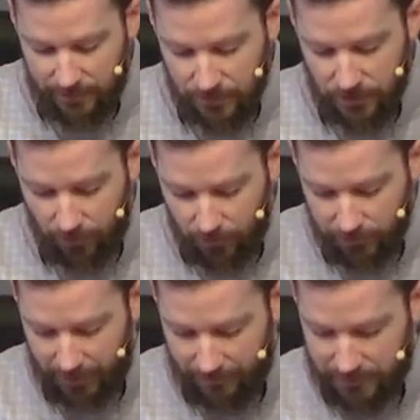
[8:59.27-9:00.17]
years
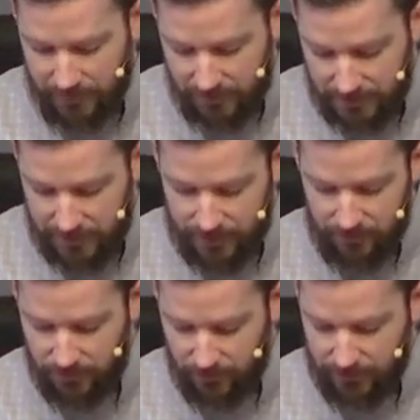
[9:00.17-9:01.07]
old up to 60
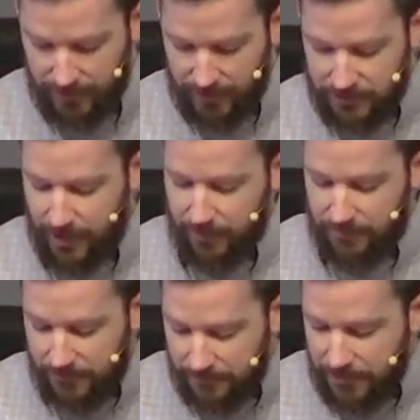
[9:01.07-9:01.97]
years old shall be
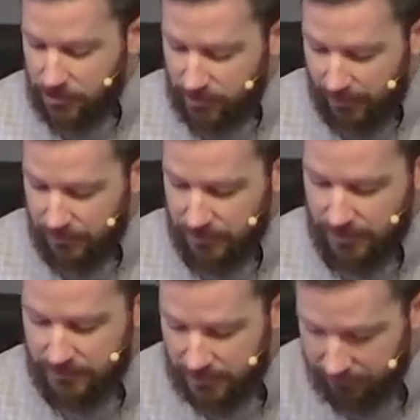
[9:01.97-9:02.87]
50 shekels
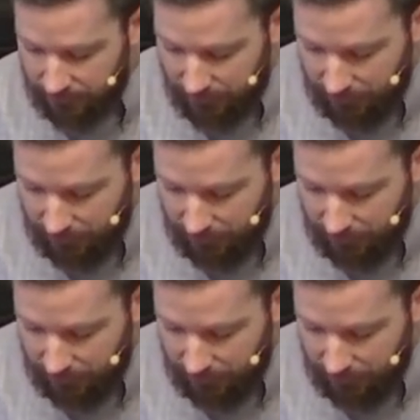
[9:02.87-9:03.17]
of silver,